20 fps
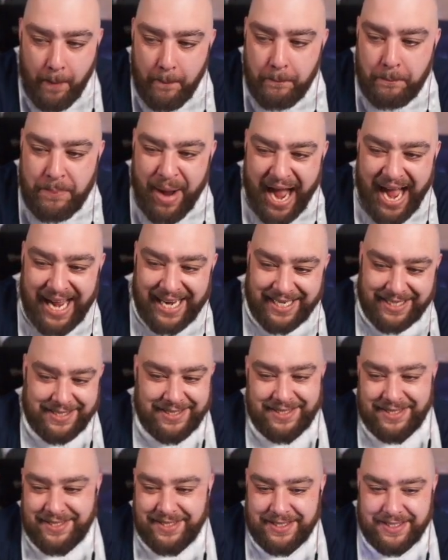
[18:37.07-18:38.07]
Bang.
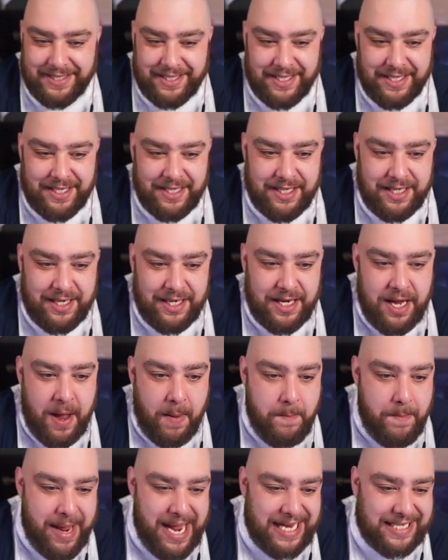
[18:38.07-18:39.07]

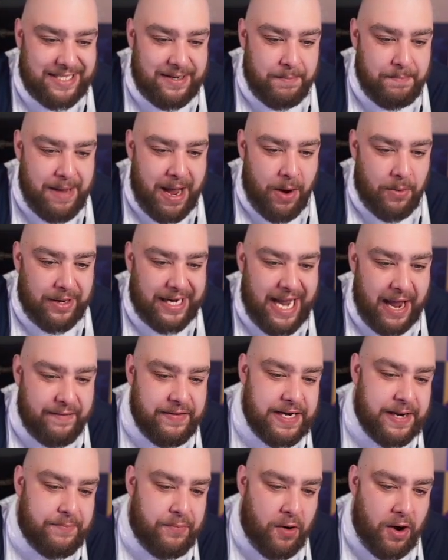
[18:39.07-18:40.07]
Mason Mount, Kevin
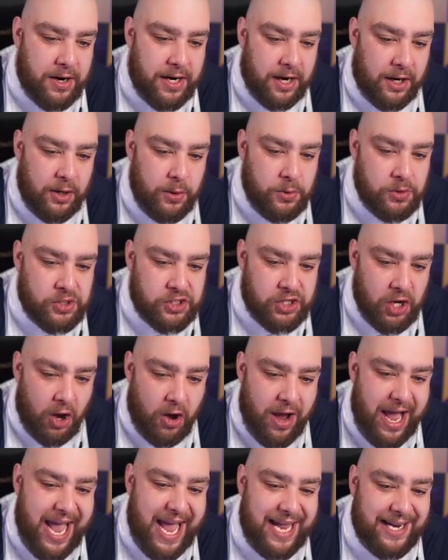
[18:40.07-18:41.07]
De Bruyne, Luke
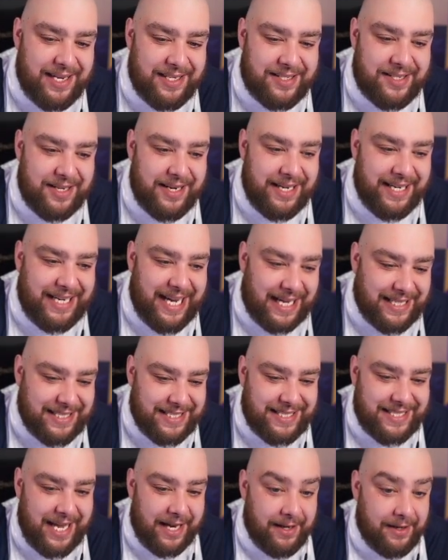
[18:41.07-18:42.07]
Shaw, Ederson and
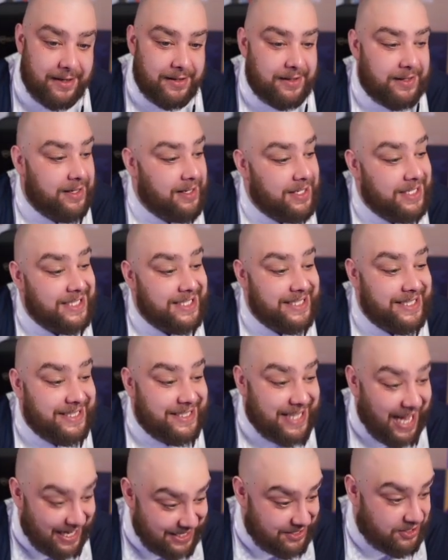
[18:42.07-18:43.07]
Cancelo.
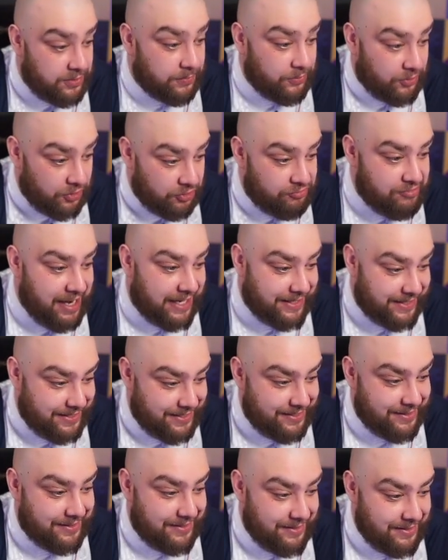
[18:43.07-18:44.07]
That's some good
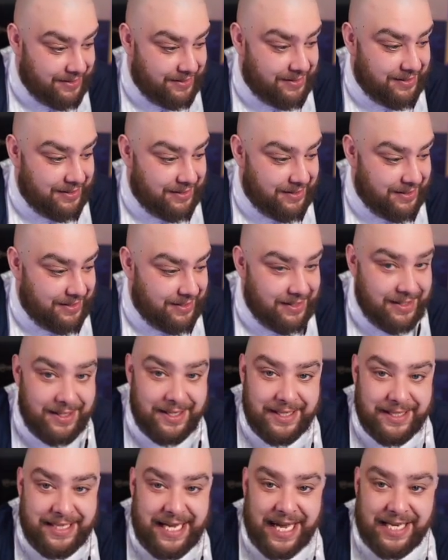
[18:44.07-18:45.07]
reds.
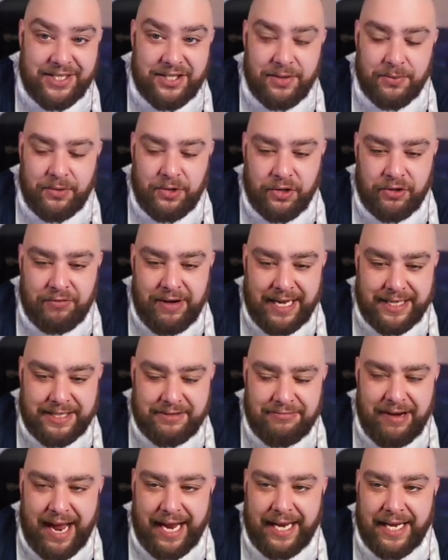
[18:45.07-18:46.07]
That's some good reds.
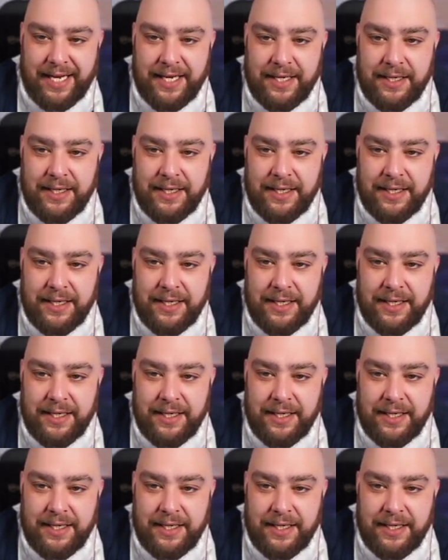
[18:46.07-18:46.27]
Right.